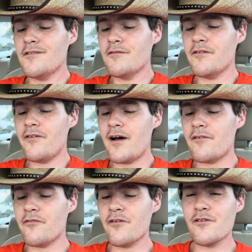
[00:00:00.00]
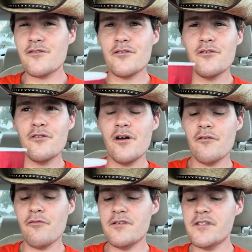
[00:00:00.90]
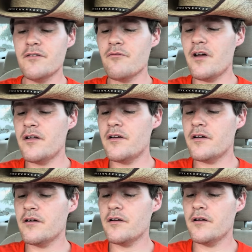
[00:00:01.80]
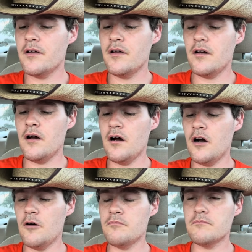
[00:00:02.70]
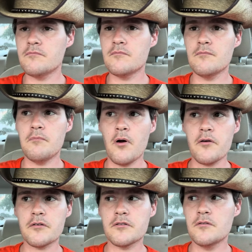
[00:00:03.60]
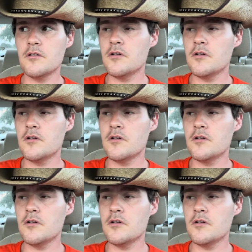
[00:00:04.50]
without further ado, Rizzy Red um, Barq's,